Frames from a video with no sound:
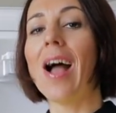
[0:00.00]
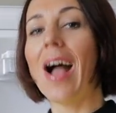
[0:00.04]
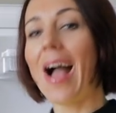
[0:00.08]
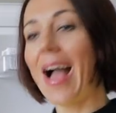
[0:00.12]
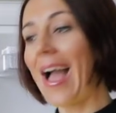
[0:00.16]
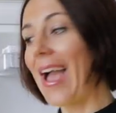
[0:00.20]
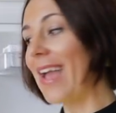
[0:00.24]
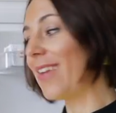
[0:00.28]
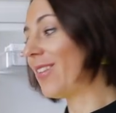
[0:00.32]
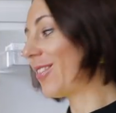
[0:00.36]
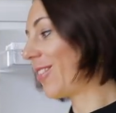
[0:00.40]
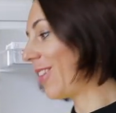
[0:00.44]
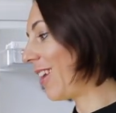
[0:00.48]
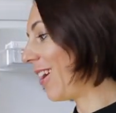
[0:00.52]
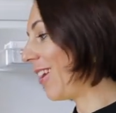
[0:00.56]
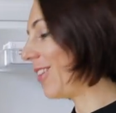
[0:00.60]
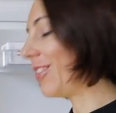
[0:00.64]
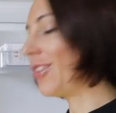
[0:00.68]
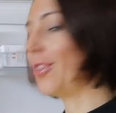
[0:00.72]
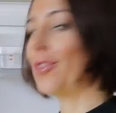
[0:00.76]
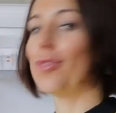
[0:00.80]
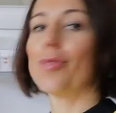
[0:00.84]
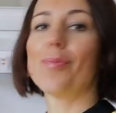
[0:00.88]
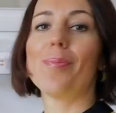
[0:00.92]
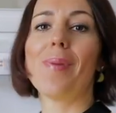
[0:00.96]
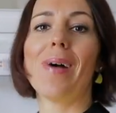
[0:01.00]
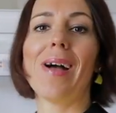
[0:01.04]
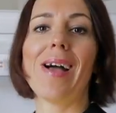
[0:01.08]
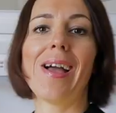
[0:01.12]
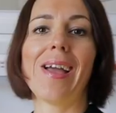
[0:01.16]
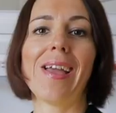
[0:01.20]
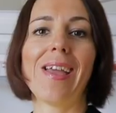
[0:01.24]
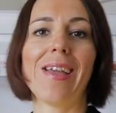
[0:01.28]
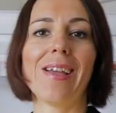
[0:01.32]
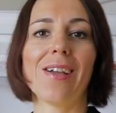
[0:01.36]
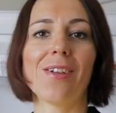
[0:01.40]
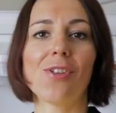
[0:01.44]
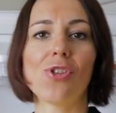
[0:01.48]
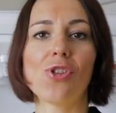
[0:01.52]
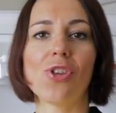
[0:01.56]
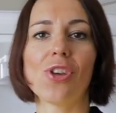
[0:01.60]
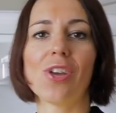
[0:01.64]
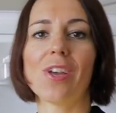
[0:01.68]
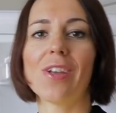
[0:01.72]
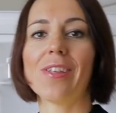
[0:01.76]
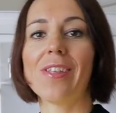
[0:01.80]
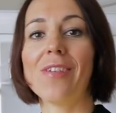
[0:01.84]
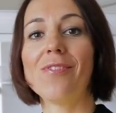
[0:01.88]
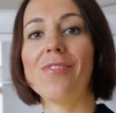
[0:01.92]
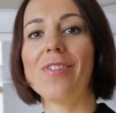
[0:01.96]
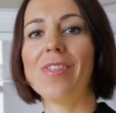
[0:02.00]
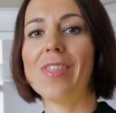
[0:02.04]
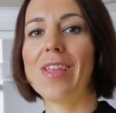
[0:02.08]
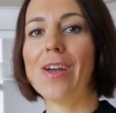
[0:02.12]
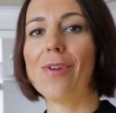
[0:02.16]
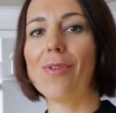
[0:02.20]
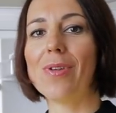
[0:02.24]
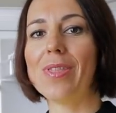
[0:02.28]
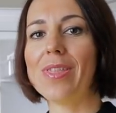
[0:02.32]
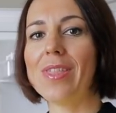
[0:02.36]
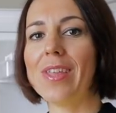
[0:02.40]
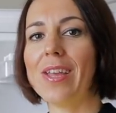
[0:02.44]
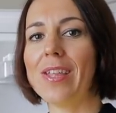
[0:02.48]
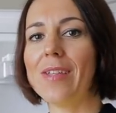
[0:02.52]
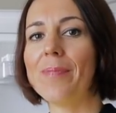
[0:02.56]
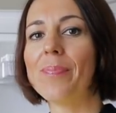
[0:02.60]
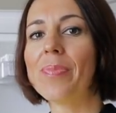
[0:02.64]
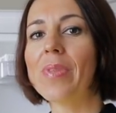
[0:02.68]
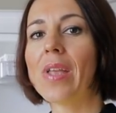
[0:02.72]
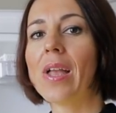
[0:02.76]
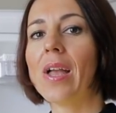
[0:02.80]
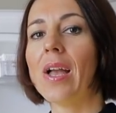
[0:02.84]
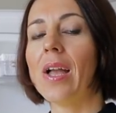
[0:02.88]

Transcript: I started to buy a chicken every now and then.